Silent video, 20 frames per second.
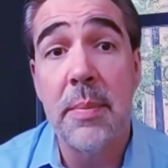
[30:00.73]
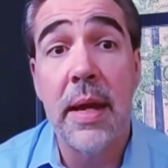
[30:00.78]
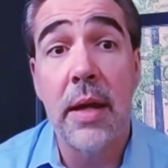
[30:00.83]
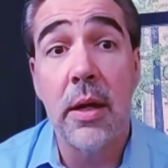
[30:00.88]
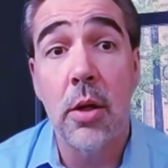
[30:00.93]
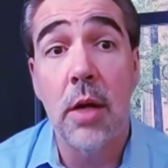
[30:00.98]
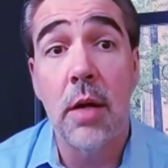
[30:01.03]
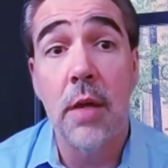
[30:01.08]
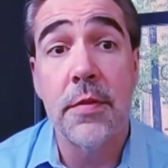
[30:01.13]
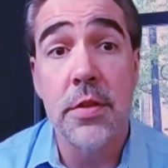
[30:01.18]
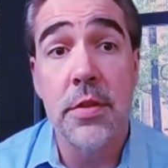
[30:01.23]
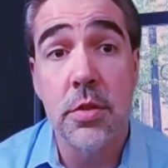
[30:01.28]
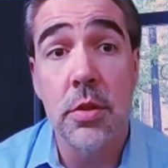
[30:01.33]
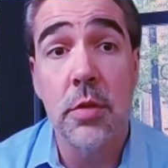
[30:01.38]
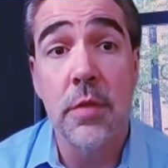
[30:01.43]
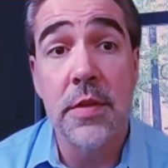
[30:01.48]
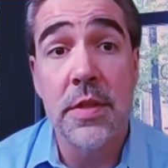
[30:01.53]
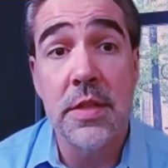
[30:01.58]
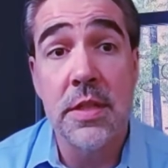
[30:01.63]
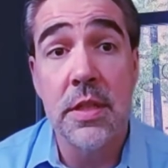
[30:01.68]
back office
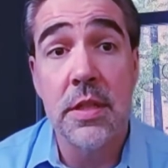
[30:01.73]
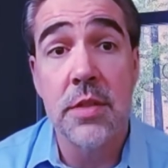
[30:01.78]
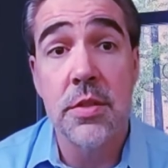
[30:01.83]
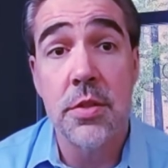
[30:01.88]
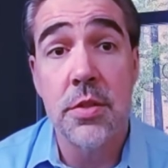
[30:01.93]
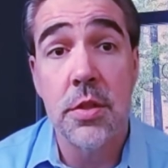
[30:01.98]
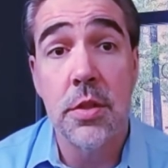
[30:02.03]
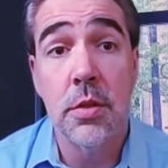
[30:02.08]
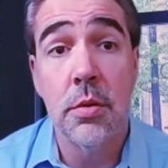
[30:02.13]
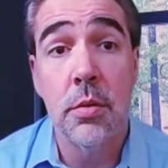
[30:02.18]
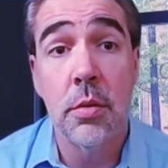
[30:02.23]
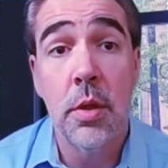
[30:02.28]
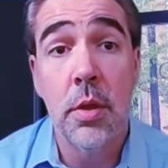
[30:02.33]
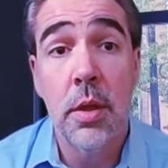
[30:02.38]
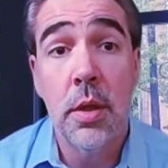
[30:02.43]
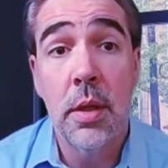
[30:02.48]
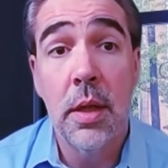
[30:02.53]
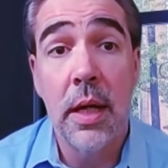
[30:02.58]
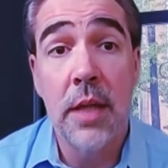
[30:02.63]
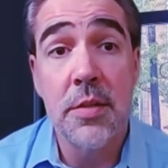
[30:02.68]
services to
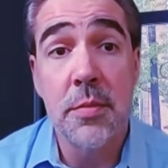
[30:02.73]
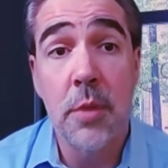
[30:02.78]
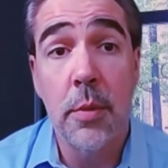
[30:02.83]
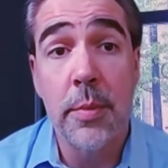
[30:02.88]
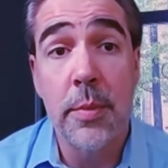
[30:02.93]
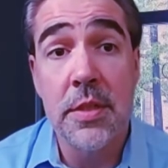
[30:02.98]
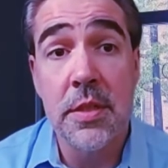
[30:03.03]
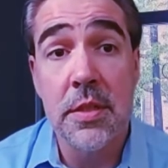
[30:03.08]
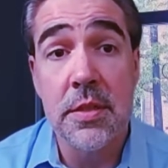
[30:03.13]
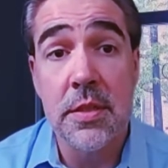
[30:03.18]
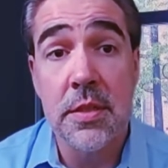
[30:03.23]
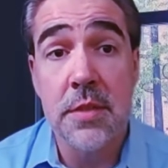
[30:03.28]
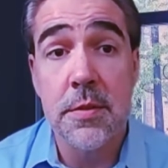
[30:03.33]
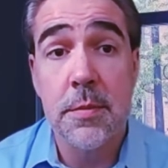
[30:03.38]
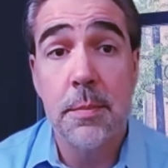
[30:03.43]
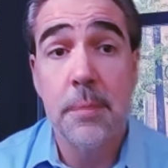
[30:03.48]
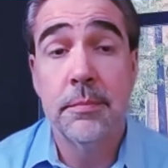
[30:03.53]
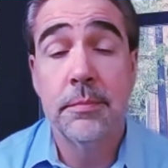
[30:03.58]
uh, small businesses.